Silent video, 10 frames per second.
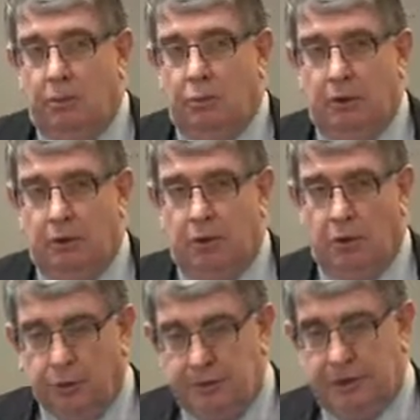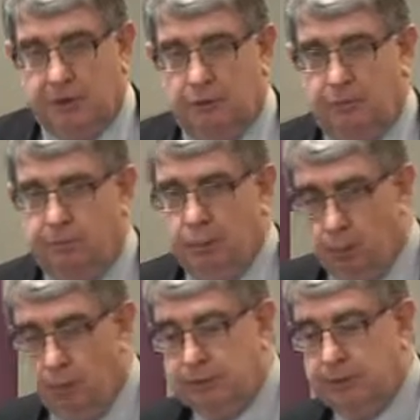put it in the context of what
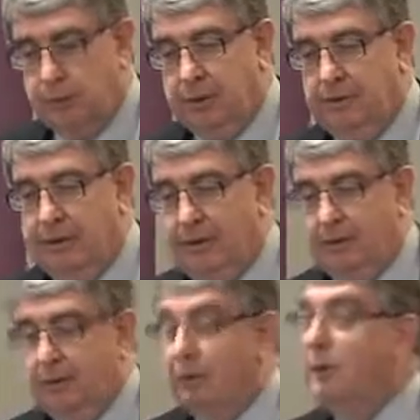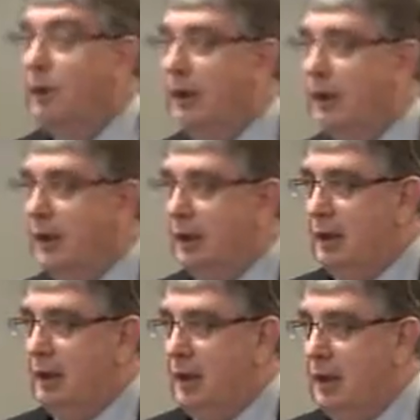Paul was talking about, where
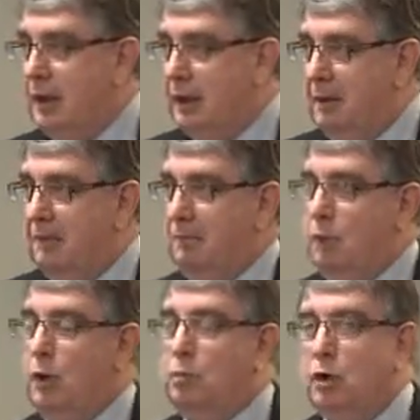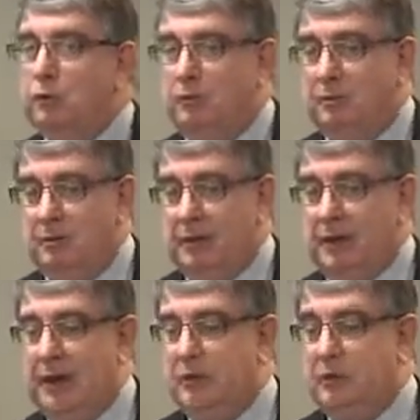we're moving from an
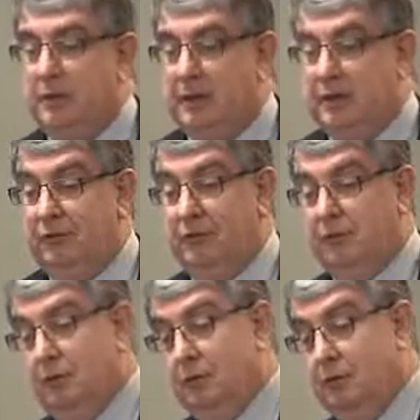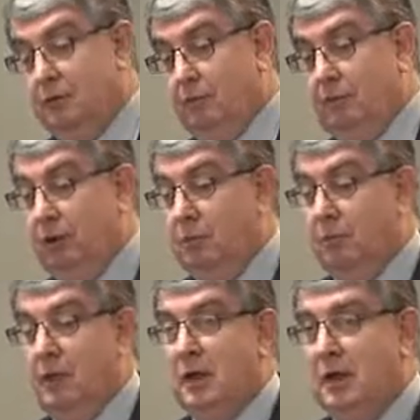accountability
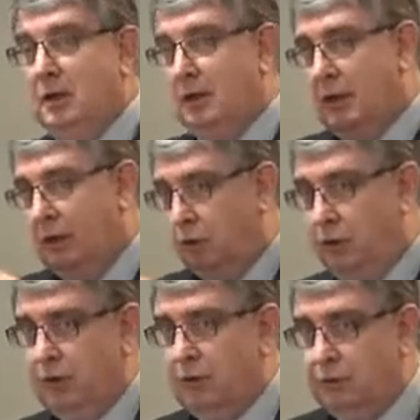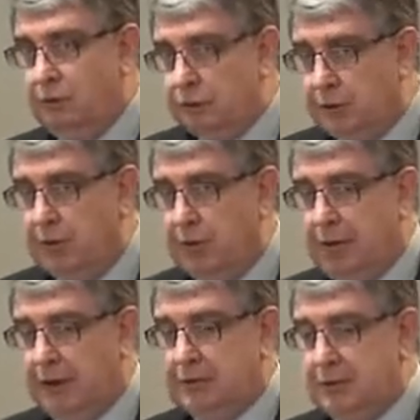from agreeing to do
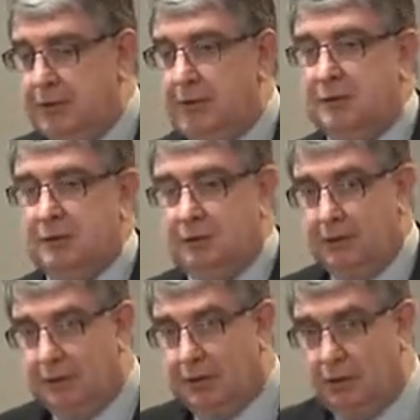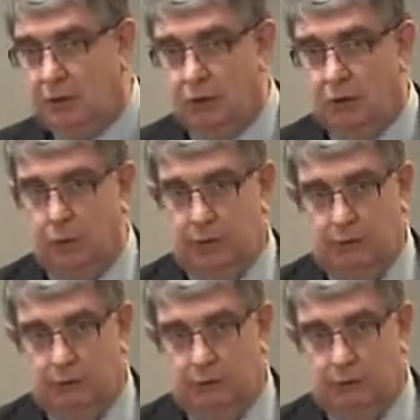certain activities and incurring